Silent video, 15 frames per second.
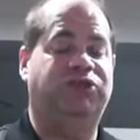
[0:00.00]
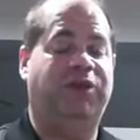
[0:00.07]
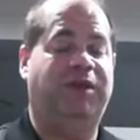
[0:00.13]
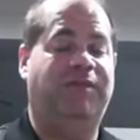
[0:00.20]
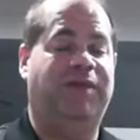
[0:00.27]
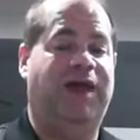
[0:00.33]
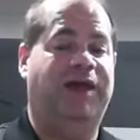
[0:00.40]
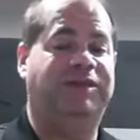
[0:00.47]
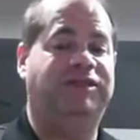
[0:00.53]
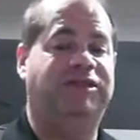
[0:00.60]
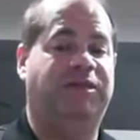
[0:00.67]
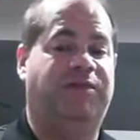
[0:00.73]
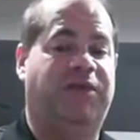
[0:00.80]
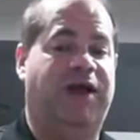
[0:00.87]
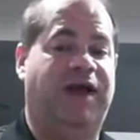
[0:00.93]
streamlines
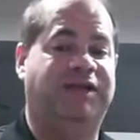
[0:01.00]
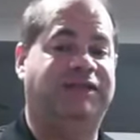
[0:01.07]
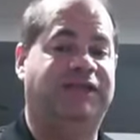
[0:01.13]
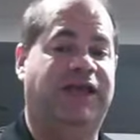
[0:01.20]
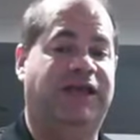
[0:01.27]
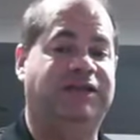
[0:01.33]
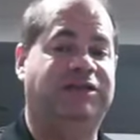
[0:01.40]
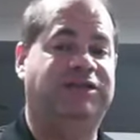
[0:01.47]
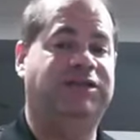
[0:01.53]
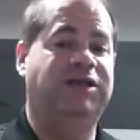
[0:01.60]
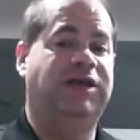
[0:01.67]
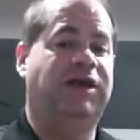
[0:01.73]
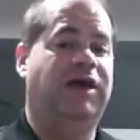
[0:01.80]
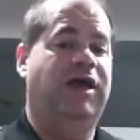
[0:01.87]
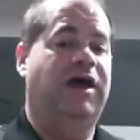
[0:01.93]
the process
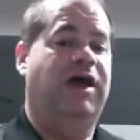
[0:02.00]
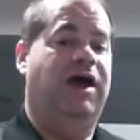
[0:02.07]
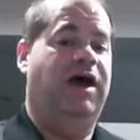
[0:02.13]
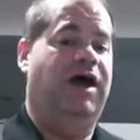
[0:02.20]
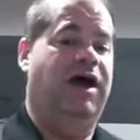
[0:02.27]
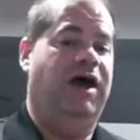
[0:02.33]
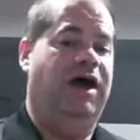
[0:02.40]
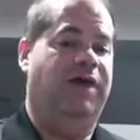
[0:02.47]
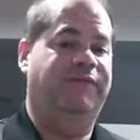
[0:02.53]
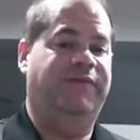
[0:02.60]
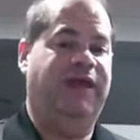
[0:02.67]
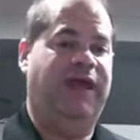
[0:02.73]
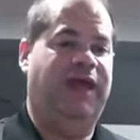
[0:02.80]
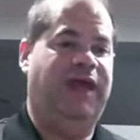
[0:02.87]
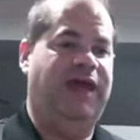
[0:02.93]

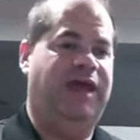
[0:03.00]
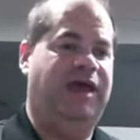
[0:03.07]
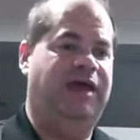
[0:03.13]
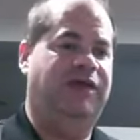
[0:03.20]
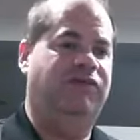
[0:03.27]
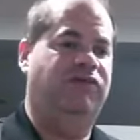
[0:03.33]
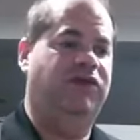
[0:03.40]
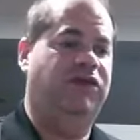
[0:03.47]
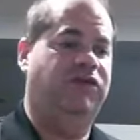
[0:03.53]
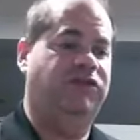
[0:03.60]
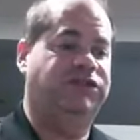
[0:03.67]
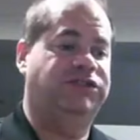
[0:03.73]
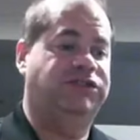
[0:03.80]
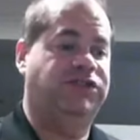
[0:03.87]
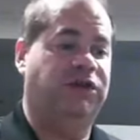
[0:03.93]
um, and
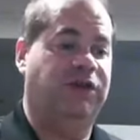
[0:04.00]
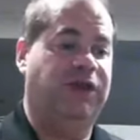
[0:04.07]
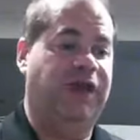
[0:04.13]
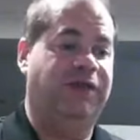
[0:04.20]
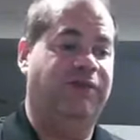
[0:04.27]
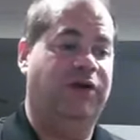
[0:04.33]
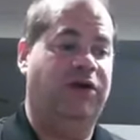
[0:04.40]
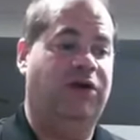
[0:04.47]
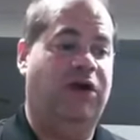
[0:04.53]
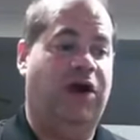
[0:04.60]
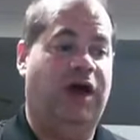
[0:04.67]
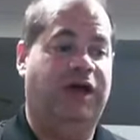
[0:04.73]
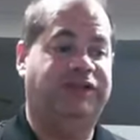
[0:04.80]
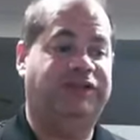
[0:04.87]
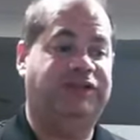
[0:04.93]
reduces your labor
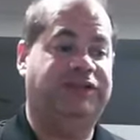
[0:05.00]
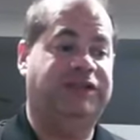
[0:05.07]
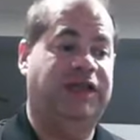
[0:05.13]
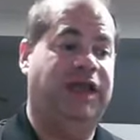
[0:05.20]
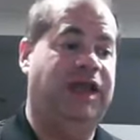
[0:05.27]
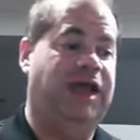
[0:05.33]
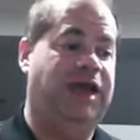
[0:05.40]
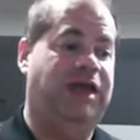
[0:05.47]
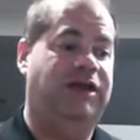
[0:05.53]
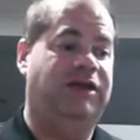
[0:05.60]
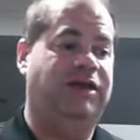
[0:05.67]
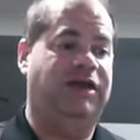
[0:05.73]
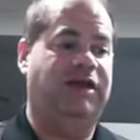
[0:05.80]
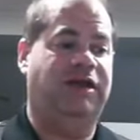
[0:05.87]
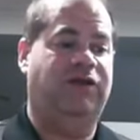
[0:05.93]
costs
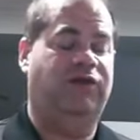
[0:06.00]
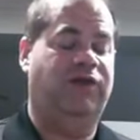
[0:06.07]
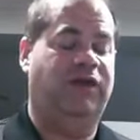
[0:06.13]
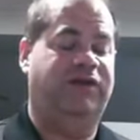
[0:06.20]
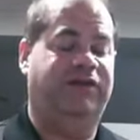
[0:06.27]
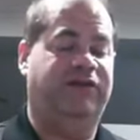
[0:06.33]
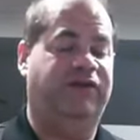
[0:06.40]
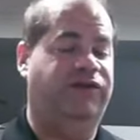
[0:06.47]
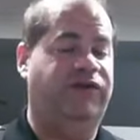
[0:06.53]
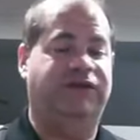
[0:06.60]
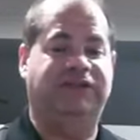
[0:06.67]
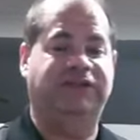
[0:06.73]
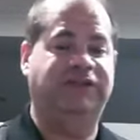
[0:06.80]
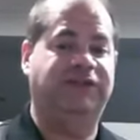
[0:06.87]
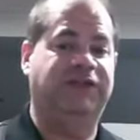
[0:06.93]
and increases
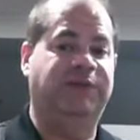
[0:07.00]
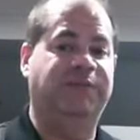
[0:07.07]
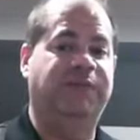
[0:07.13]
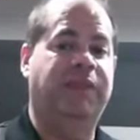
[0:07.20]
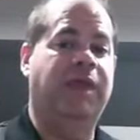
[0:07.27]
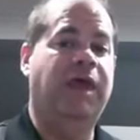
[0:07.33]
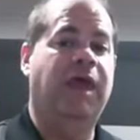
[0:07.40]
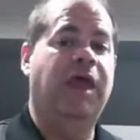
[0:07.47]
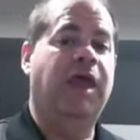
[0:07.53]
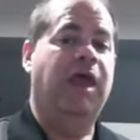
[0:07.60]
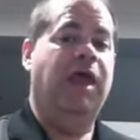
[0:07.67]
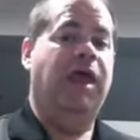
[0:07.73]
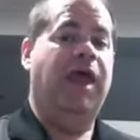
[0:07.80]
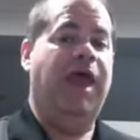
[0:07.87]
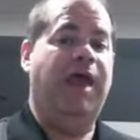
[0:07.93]
efficiency.
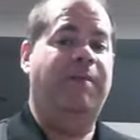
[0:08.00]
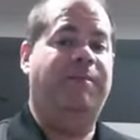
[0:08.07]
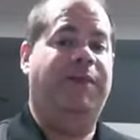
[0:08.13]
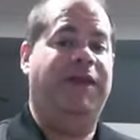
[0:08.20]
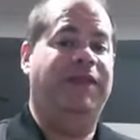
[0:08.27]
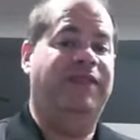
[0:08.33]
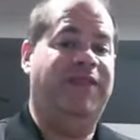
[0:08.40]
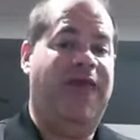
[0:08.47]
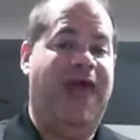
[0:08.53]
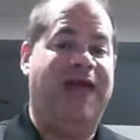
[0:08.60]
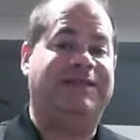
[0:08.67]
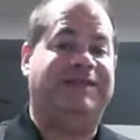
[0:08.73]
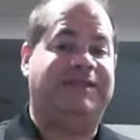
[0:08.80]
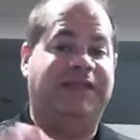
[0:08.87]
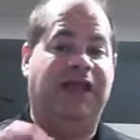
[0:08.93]
But
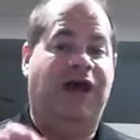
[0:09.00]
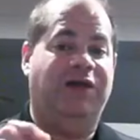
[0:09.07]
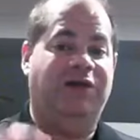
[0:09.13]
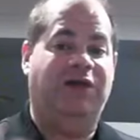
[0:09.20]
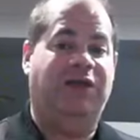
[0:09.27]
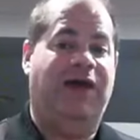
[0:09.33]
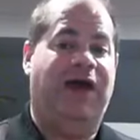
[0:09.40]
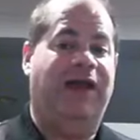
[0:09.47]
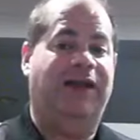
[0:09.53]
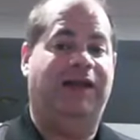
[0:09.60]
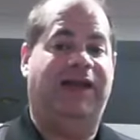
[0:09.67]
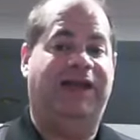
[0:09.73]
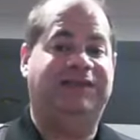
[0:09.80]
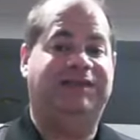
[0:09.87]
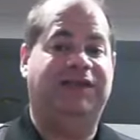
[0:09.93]
that's the
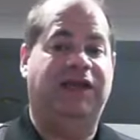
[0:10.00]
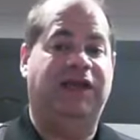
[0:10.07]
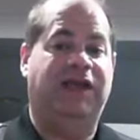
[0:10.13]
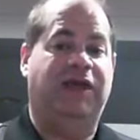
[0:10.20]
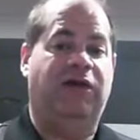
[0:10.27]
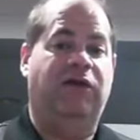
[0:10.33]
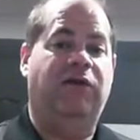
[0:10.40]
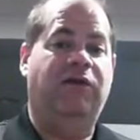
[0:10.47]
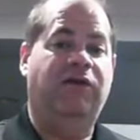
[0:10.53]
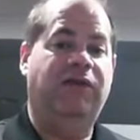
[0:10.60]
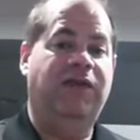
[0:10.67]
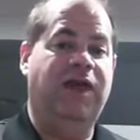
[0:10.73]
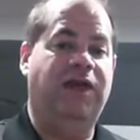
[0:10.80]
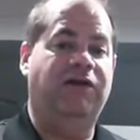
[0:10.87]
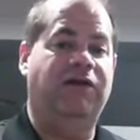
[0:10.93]
underlying lesson here.
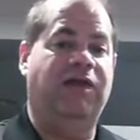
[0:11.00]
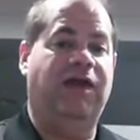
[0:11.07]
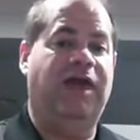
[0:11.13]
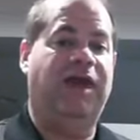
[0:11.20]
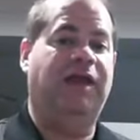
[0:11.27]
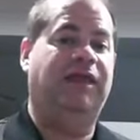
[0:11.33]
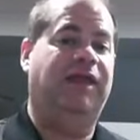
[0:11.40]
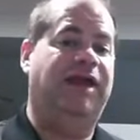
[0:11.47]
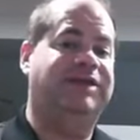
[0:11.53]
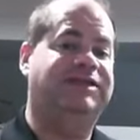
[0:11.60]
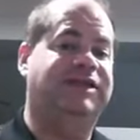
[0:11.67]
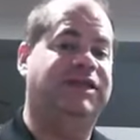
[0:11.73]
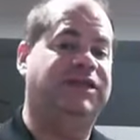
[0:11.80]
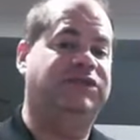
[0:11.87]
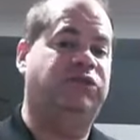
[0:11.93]
The underlying
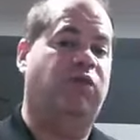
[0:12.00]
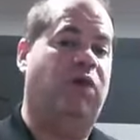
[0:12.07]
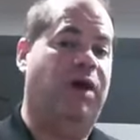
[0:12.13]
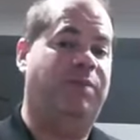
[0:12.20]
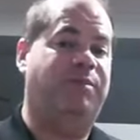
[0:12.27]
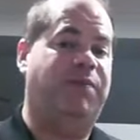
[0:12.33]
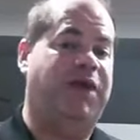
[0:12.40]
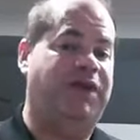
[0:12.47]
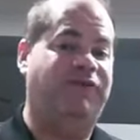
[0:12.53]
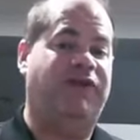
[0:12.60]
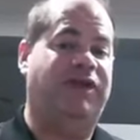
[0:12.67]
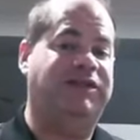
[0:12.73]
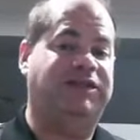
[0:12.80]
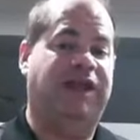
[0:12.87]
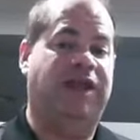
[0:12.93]
lesson is what
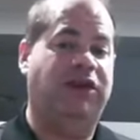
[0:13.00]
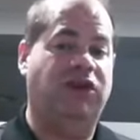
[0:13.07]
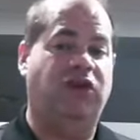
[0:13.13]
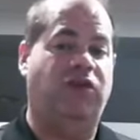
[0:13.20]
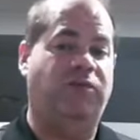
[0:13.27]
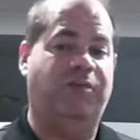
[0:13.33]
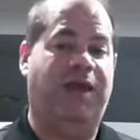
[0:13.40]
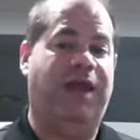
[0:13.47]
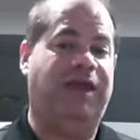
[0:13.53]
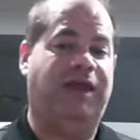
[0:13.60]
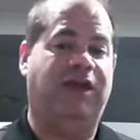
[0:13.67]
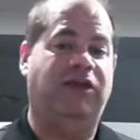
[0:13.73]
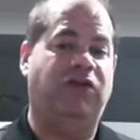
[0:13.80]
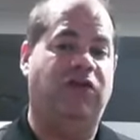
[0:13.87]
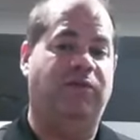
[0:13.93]
pivots can you
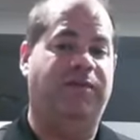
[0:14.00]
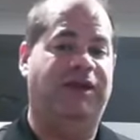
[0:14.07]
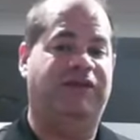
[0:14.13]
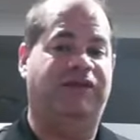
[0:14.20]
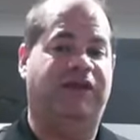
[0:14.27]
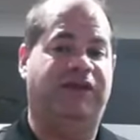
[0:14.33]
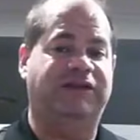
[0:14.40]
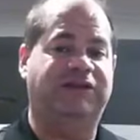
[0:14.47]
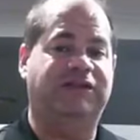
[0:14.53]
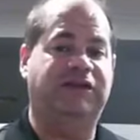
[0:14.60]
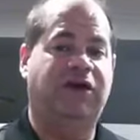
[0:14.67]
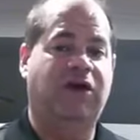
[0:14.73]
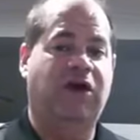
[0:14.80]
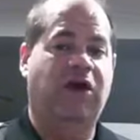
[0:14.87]
make in your business?